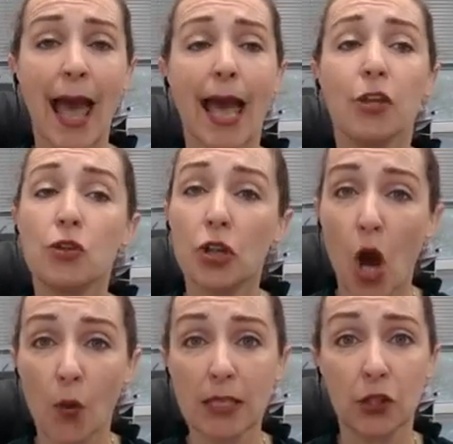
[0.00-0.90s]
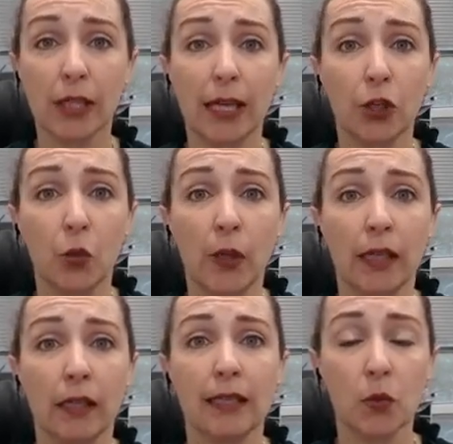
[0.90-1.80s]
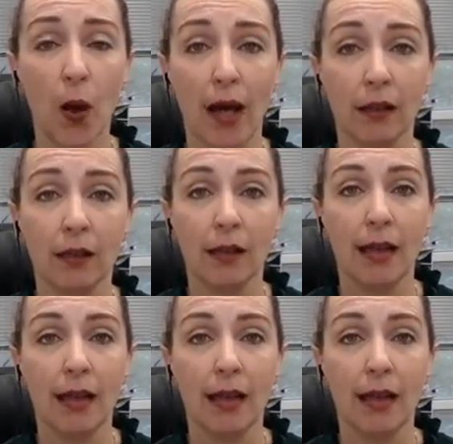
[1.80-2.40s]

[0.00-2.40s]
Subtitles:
You should always look at your will as well.